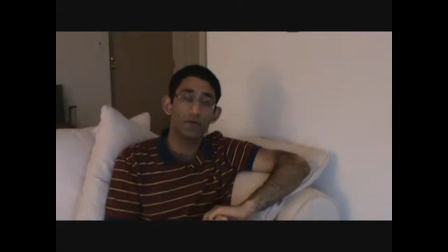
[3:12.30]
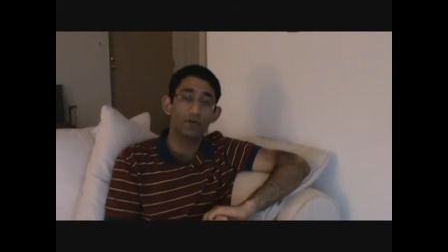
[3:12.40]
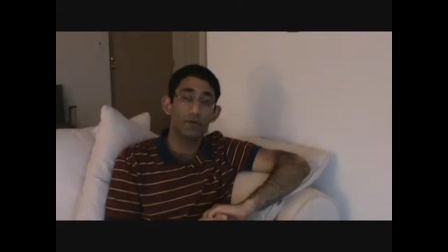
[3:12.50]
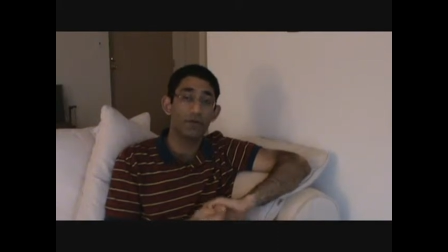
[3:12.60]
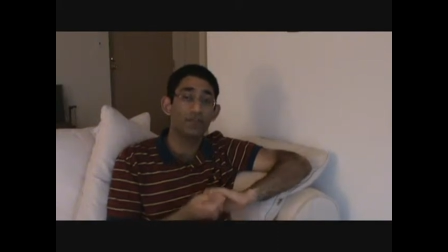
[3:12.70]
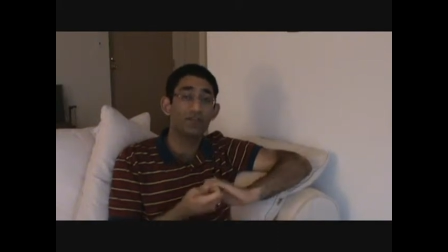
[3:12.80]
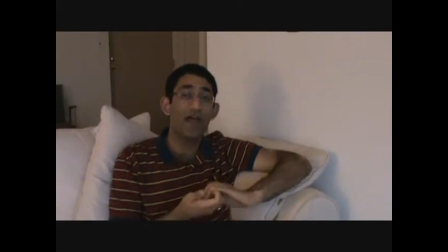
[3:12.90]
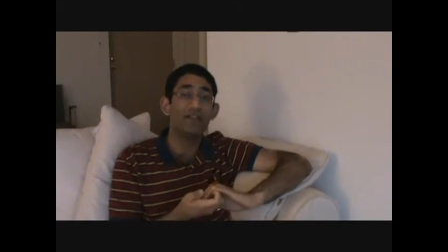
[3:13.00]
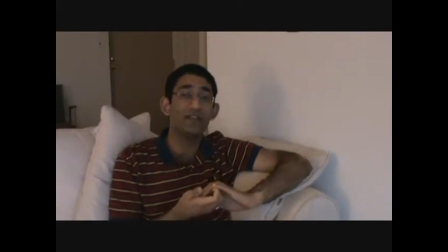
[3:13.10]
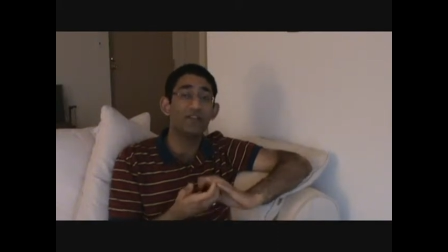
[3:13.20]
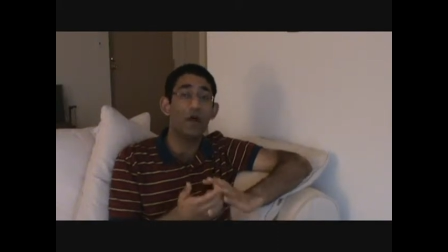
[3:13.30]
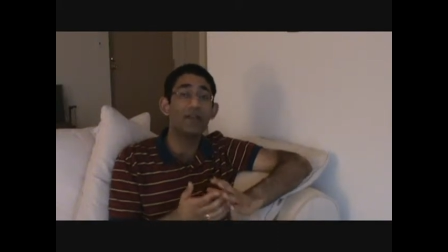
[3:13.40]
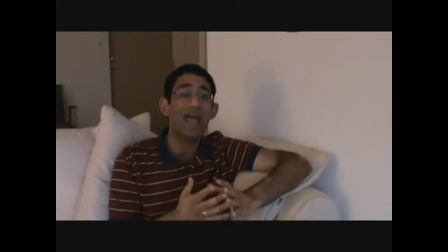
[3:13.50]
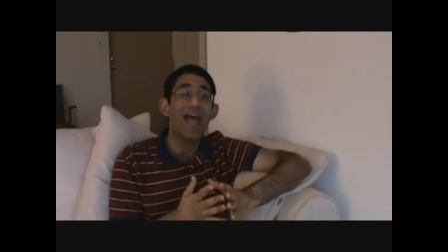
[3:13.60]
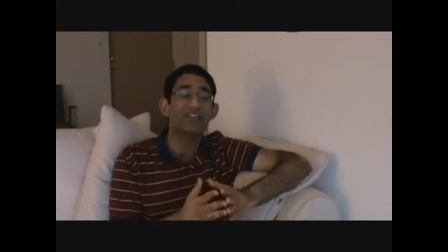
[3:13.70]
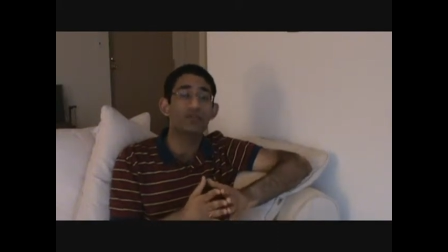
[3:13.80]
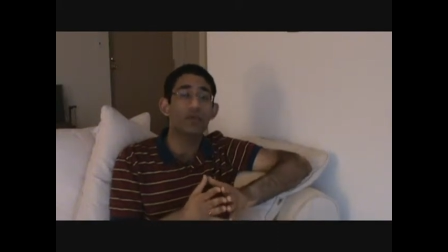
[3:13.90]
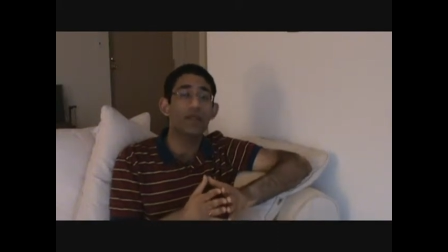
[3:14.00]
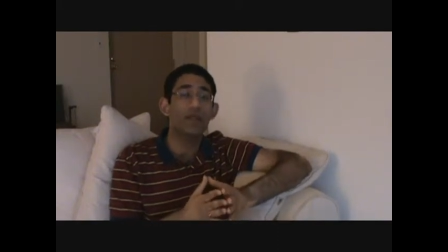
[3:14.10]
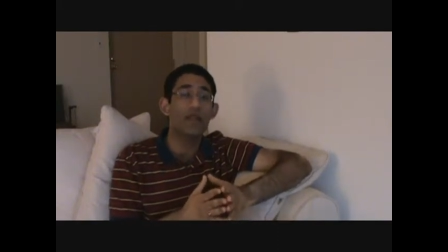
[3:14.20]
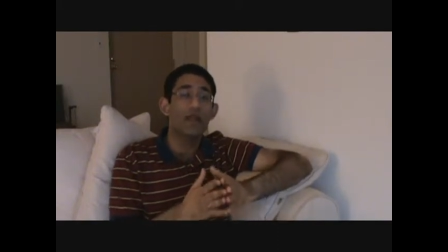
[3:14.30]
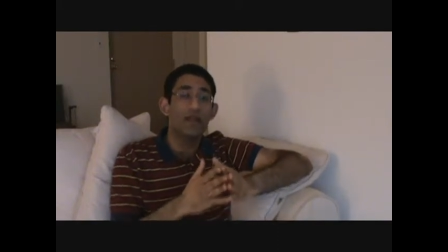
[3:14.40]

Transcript: So your site is not actually